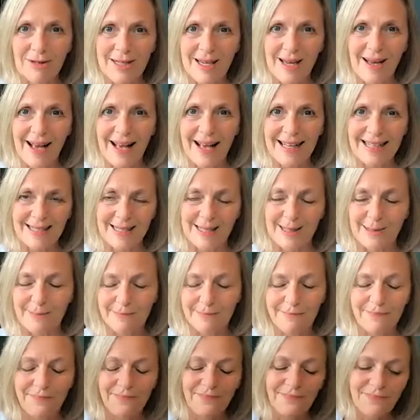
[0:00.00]
science.
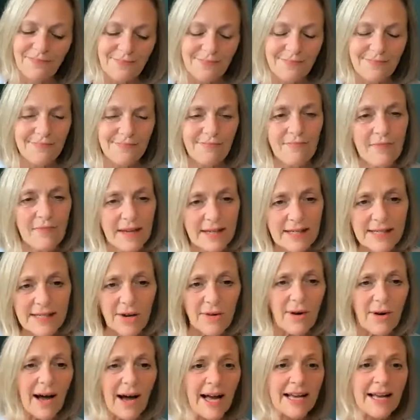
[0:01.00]

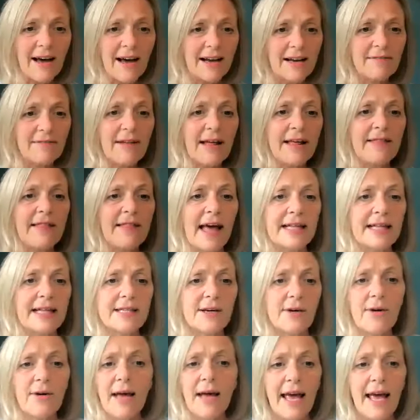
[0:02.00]
So I kind of like that.
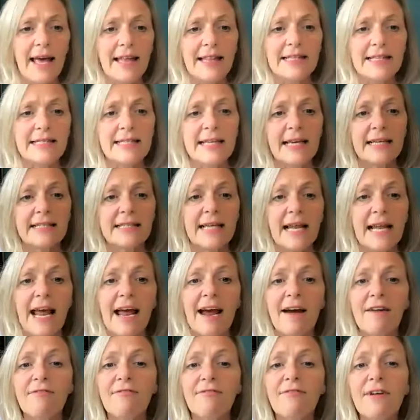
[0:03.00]
So this says that
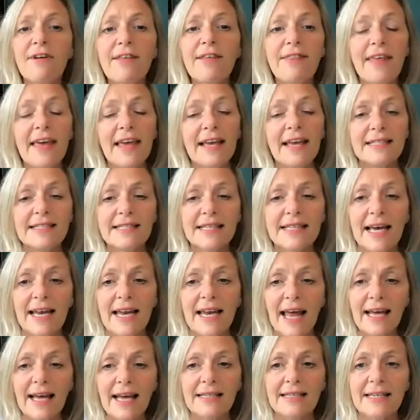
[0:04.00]
everything is
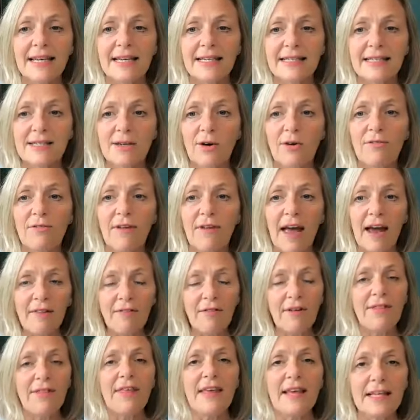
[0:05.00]
connected. So if
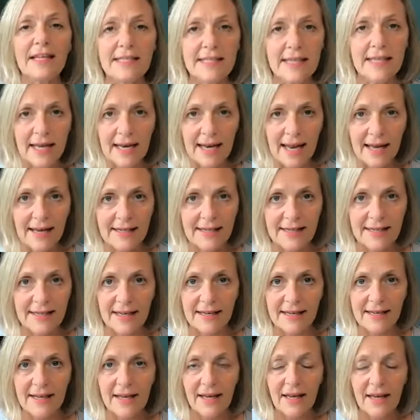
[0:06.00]
everything is
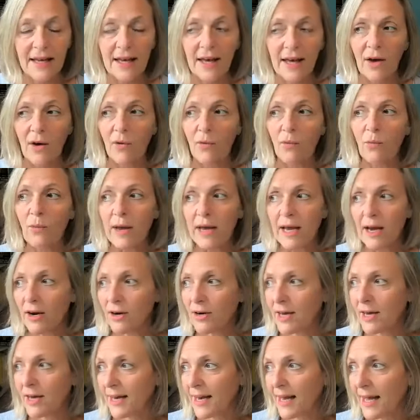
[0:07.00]
connected, we are
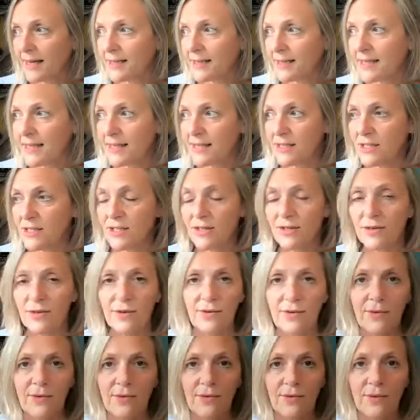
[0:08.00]
connected
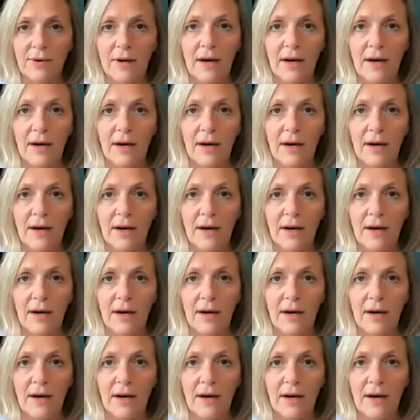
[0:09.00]
to